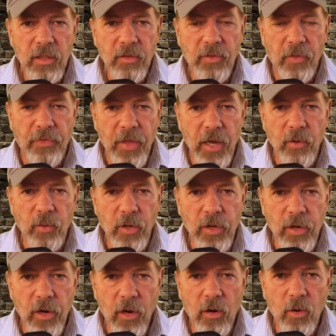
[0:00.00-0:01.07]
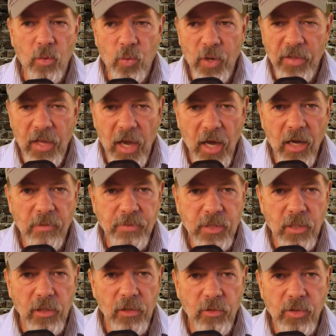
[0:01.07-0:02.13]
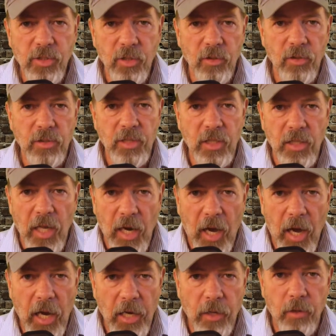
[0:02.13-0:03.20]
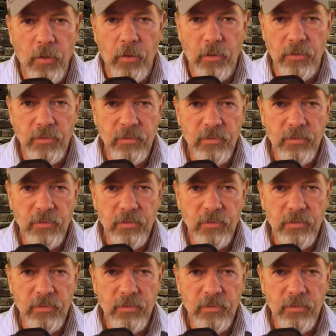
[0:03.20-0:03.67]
that they would know with absolute certainty that I knew?